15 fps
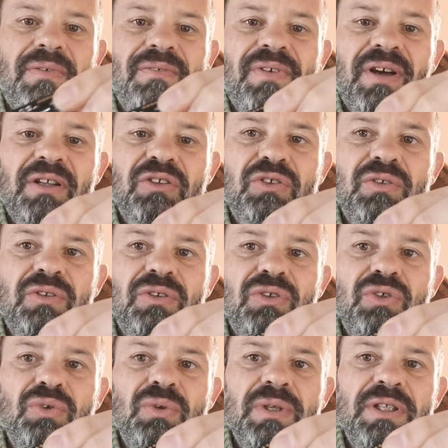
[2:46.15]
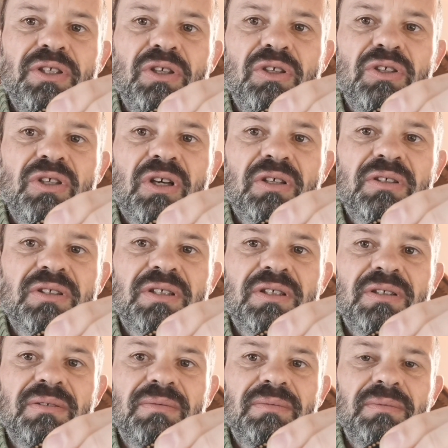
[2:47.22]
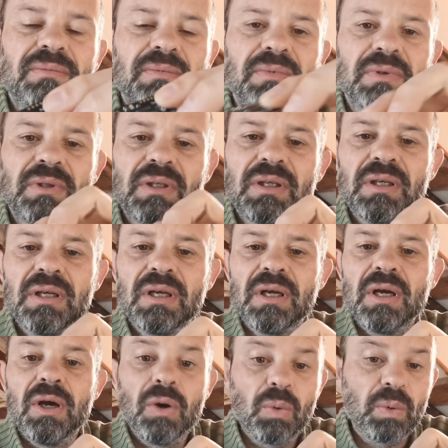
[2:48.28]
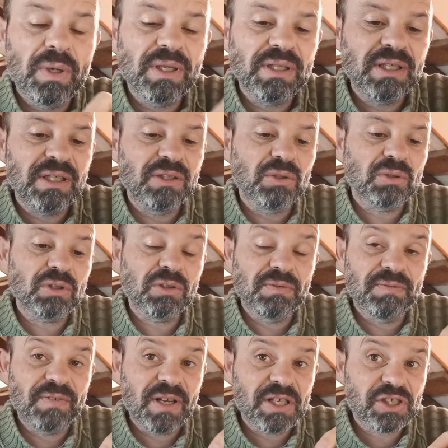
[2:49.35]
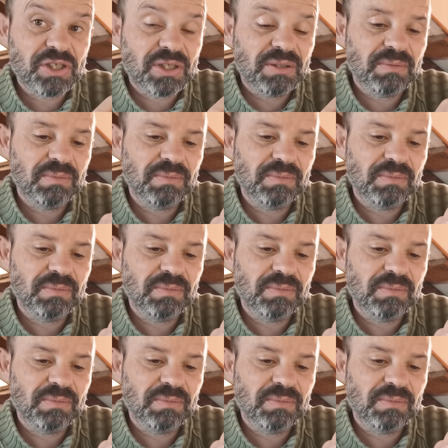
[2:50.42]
there are two little dots when in order to flash